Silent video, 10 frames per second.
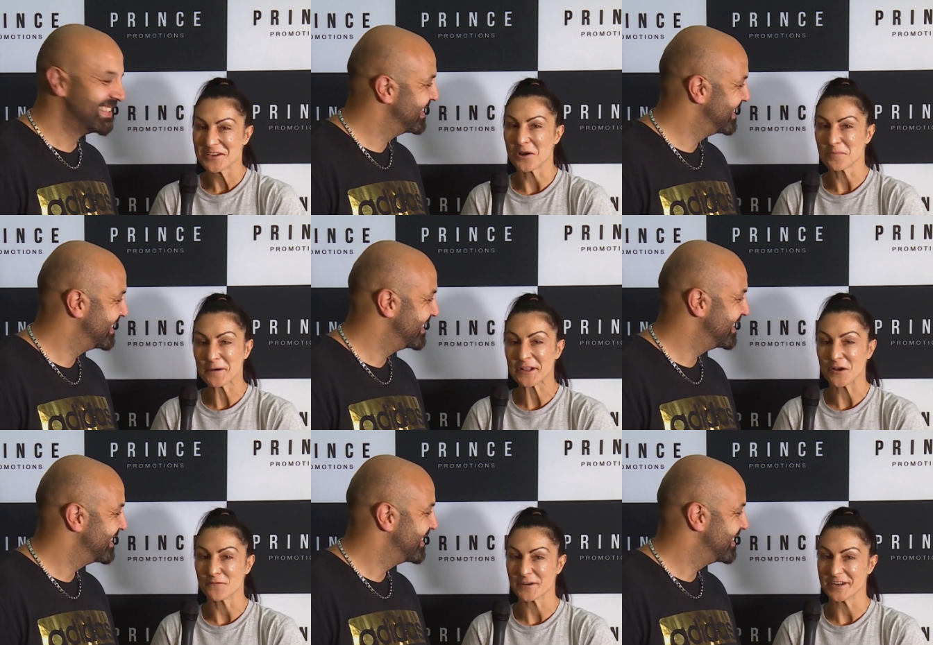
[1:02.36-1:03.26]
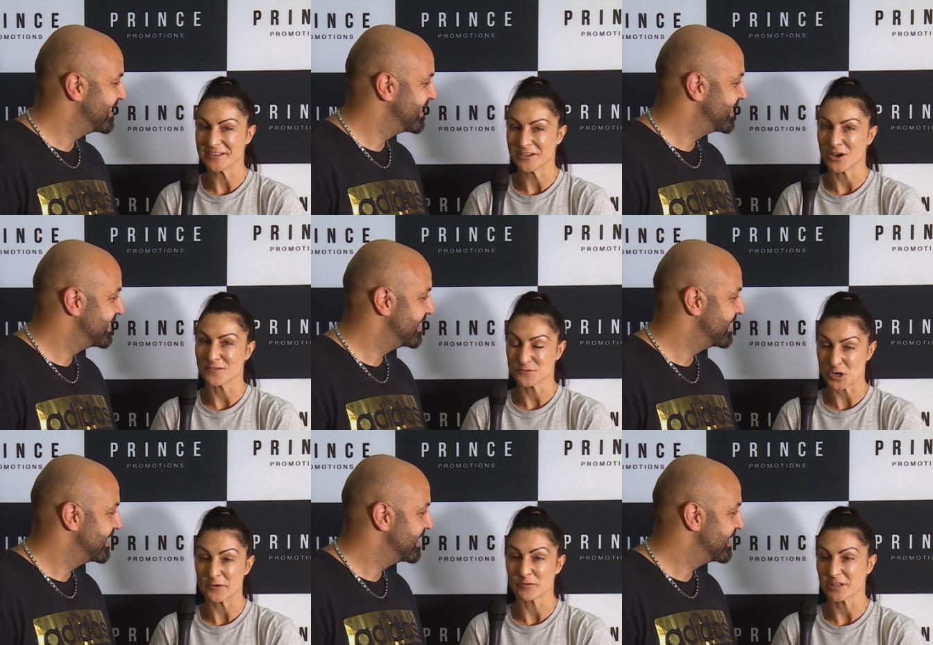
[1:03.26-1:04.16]
Speaker 1: I'm pretty confident. You know, I've
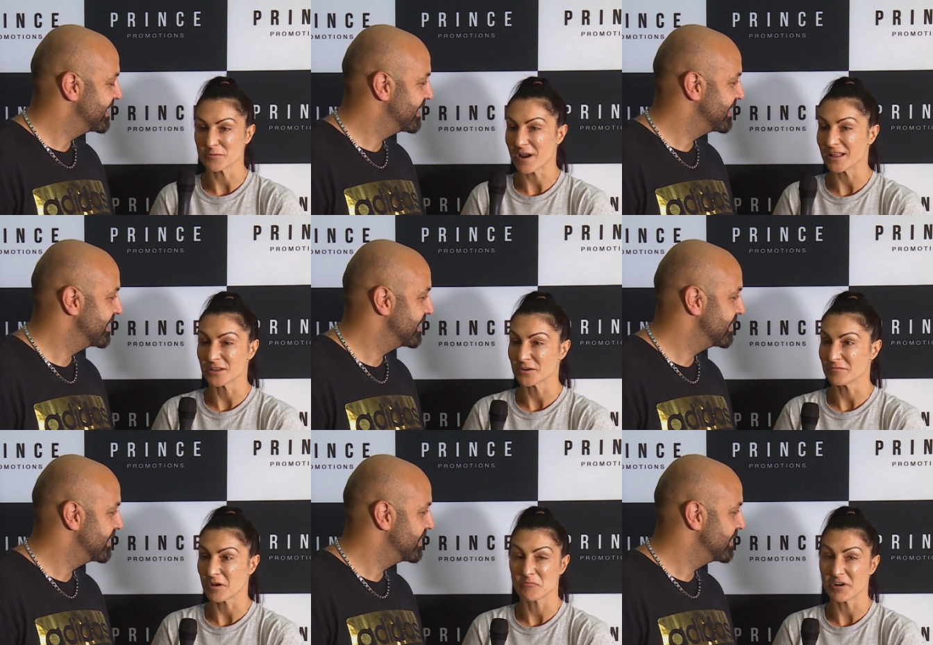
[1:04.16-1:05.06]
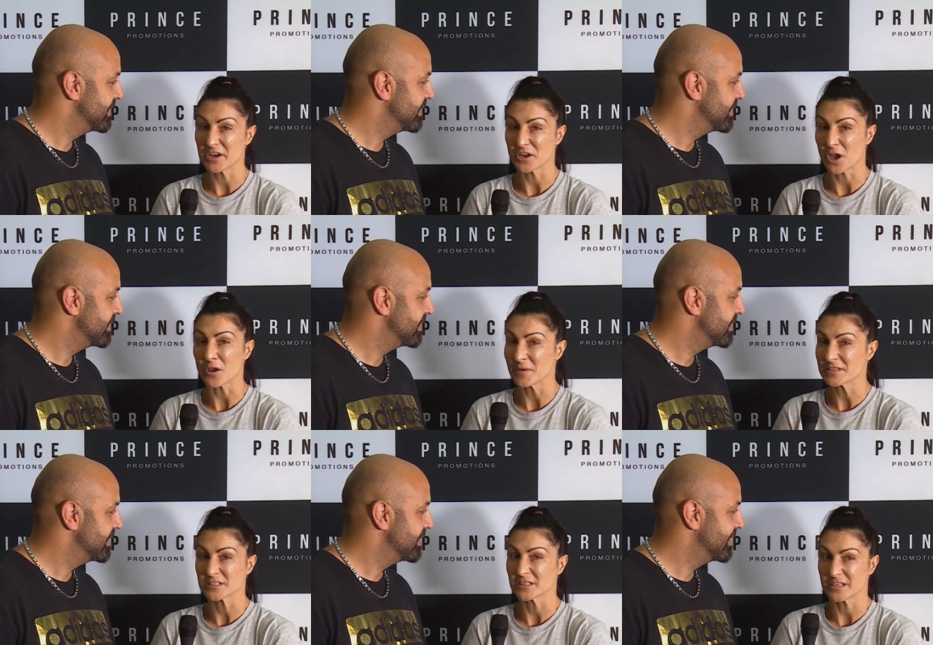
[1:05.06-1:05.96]
trained really well, and I'm ready to go
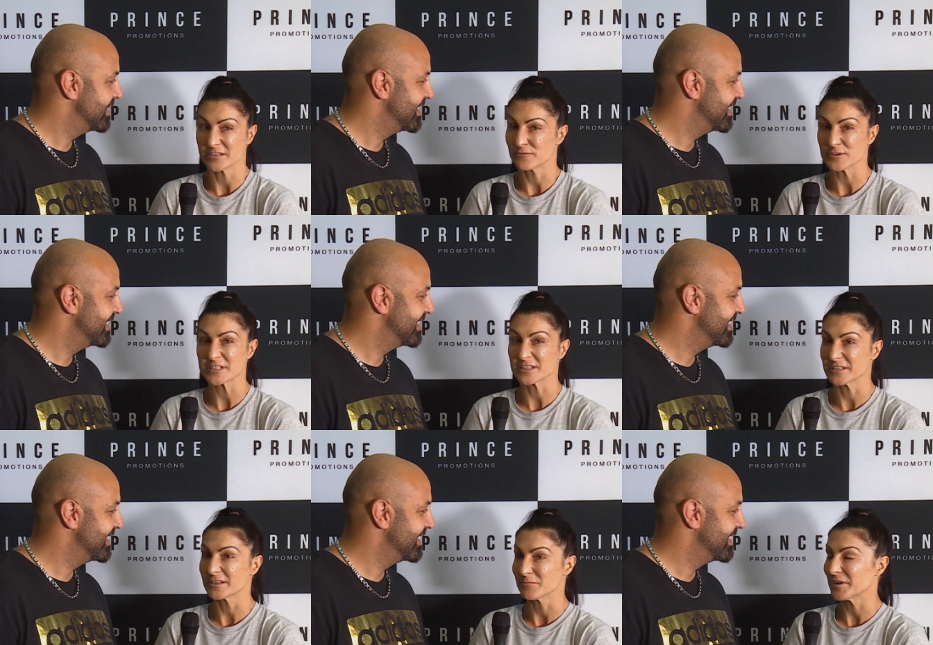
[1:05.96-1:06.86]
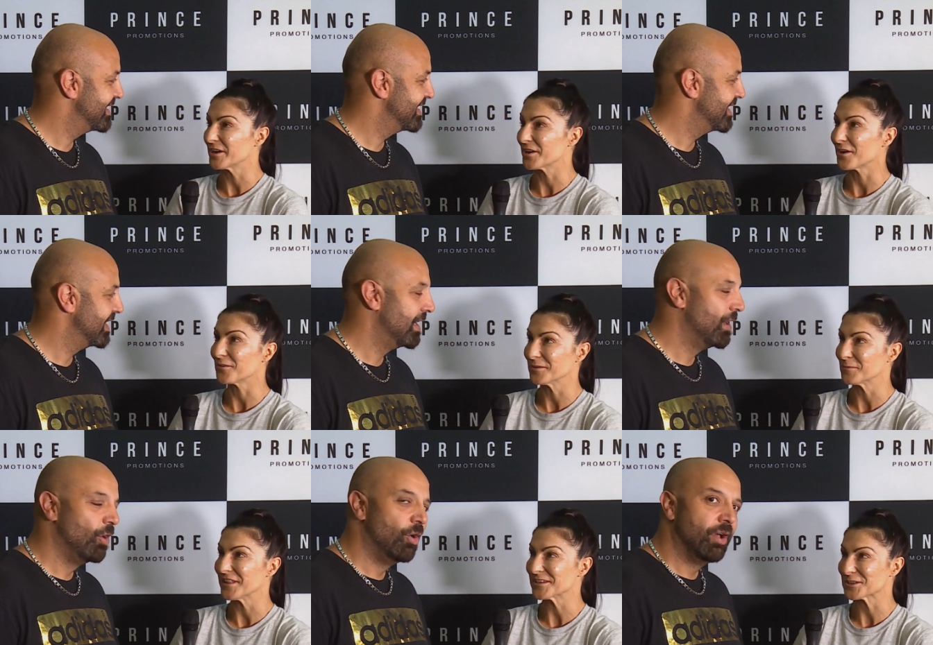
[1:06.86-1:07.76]
mentally and physically. I'm ready to go and
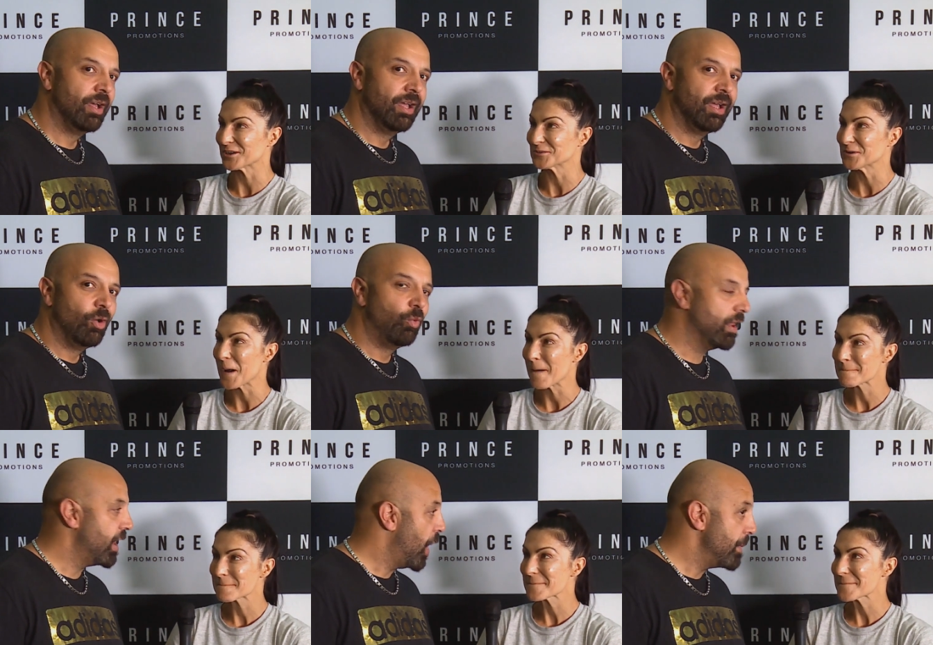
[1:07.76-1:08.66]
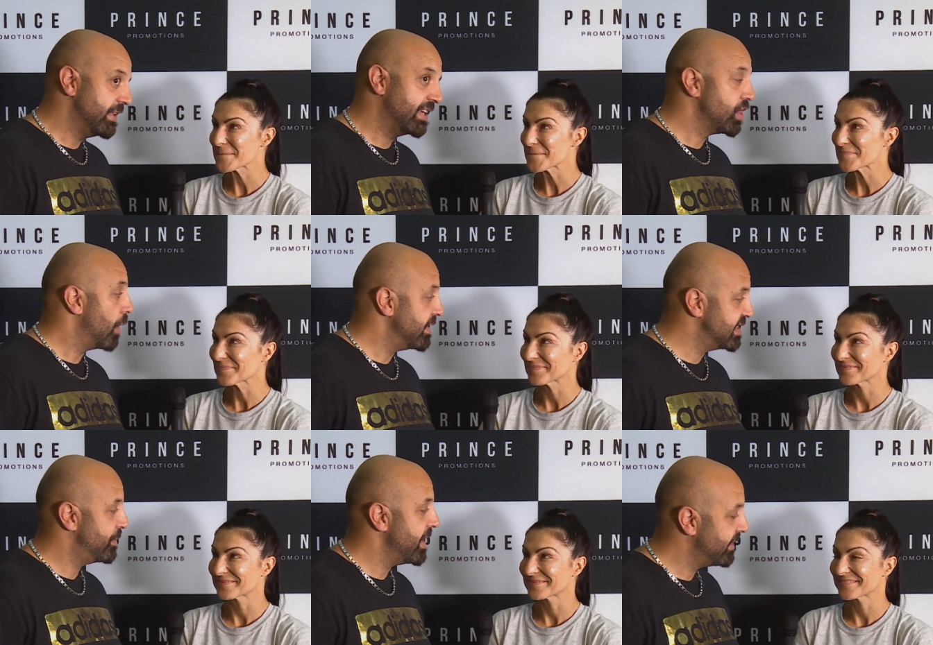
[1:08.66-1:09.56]
win that title.
Speaker 2: Well, I hope the next time we
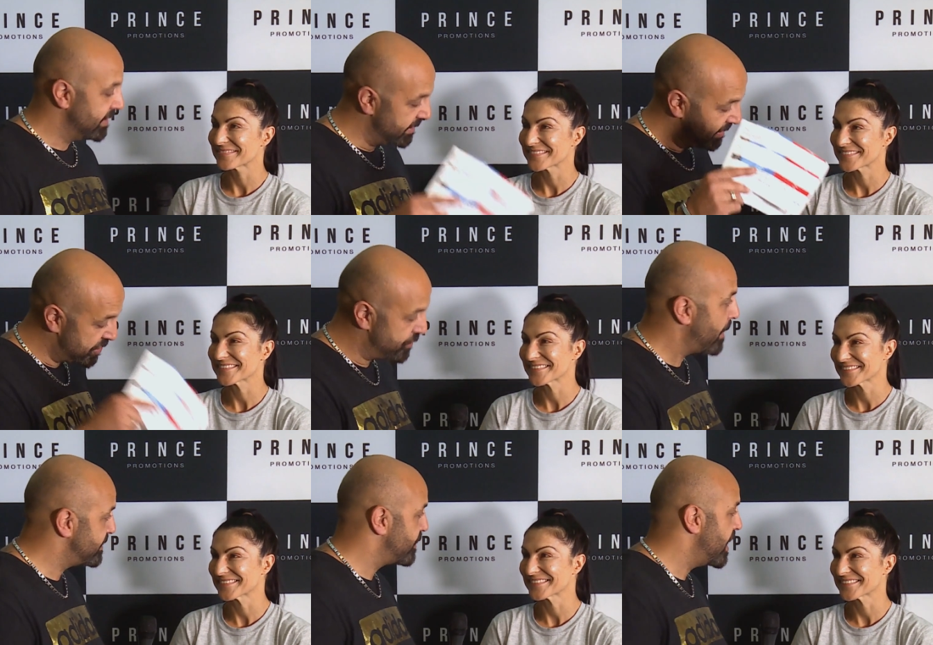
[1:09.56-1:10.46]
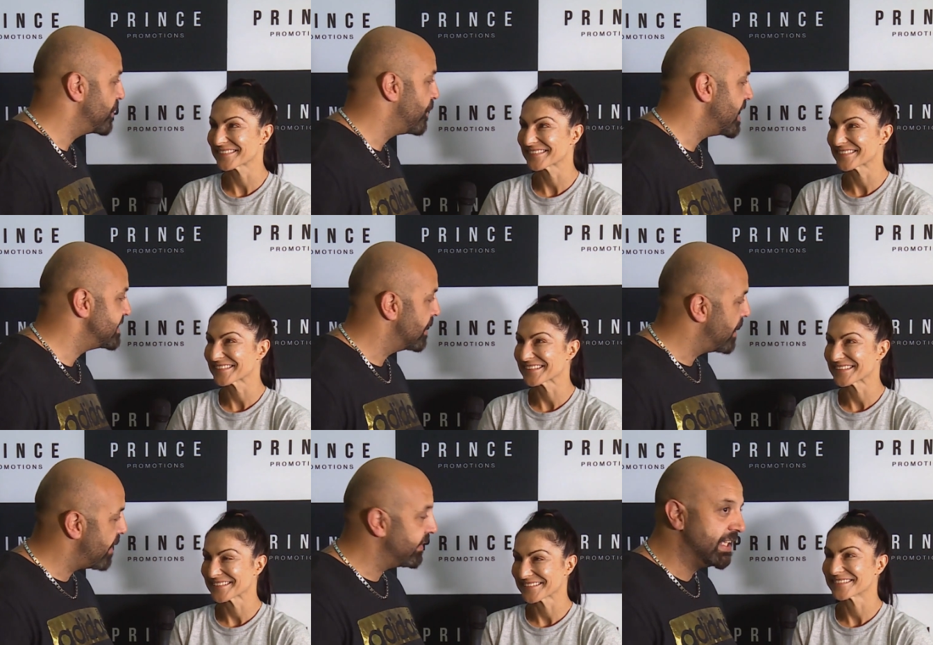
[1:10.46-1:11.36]
speak, the straps are around your waist, and
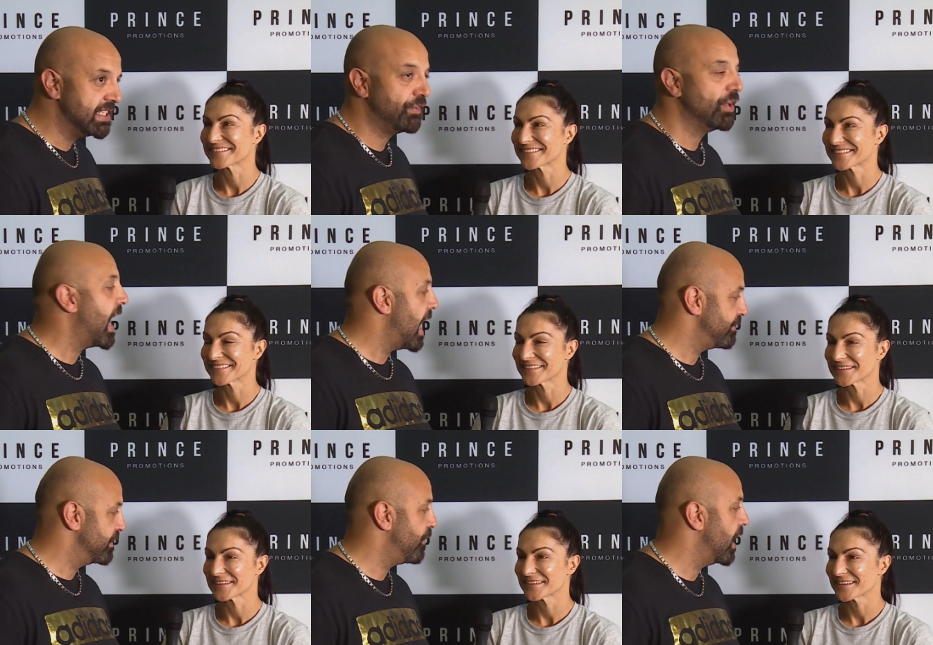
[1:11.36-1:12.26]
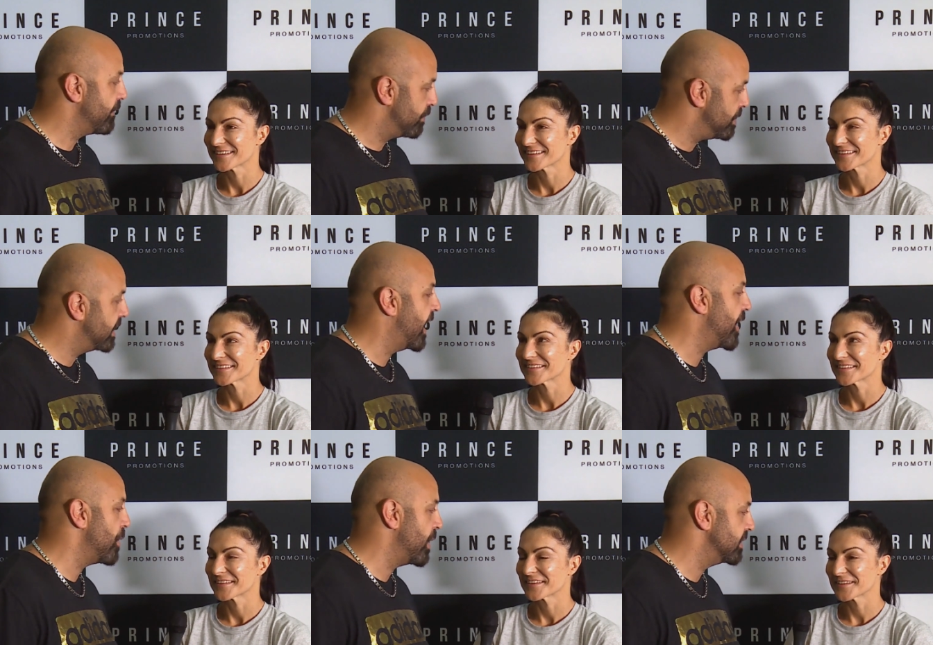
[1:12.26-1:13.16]
we're having an interview after the fight after a big
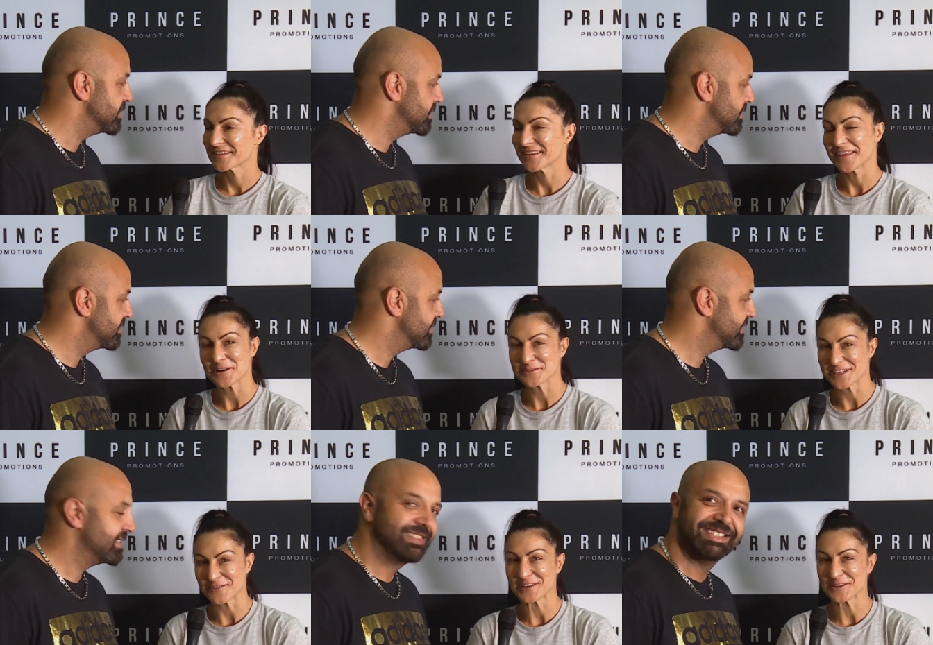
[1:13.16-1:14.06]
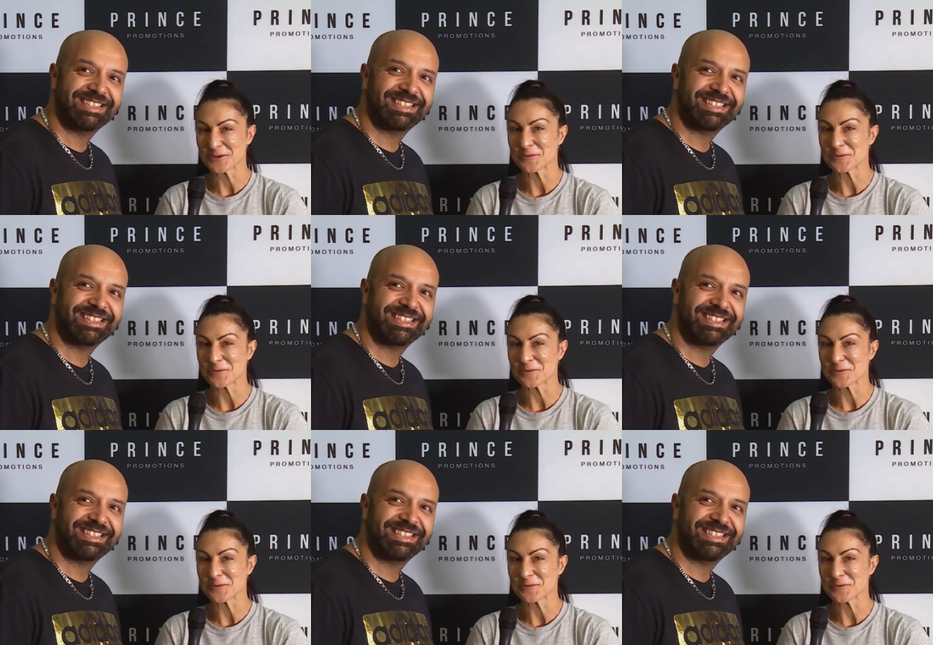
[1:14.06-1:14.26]
KO win.
Speaker 1: Yeah, that'll definitely